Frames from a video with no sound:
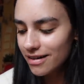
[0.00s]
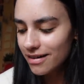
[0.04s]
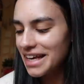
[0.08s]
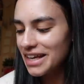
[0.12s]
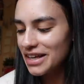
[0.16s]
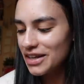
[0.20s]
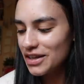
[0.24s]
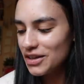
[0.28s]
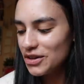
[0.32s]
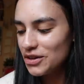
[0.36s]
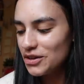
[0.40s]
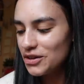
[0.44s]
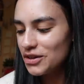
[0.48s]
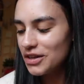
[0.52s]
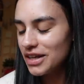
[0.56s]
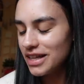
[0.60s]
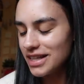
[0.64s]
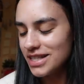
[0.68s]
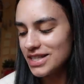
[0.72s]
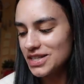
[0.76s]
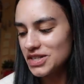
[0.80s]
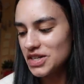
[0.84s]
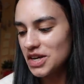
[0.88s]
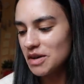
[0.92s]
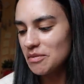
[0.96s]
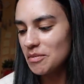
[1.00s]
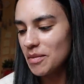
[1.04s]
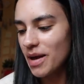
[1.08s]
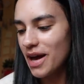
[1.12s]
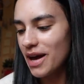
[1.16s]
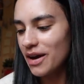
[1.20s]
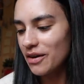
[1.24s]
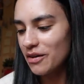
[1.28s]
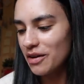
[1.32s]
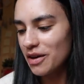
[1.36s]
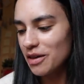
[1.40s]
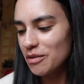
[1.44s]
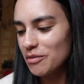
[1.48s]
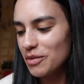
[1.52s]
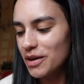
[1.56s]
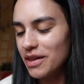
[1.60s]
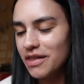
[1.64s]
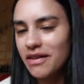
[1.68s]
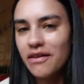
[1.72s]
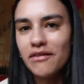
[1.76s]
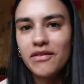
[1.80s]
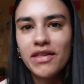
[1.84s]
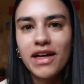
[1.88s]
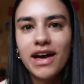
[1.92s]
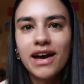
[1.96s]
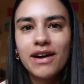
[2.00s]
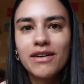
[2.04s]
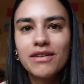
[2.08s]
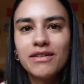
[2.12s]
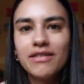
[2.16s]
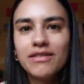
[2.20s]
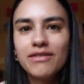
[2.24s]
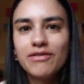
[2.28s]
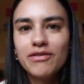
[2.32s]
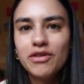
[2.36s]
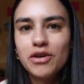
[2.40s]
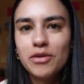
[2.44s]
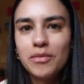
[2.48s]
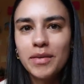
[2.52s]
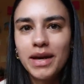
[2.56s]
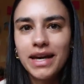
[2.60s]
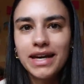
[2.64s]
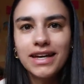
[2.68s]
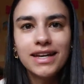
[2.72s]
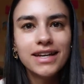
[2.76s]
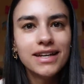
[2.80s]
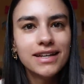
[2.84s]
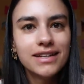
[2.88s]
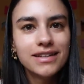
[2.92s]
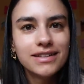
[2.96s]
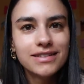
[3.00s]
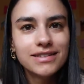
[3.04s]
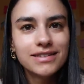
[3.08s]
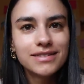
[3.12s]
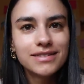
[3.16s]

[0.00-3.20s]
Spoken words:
Thank you, Instagram algorithm. We love that for me.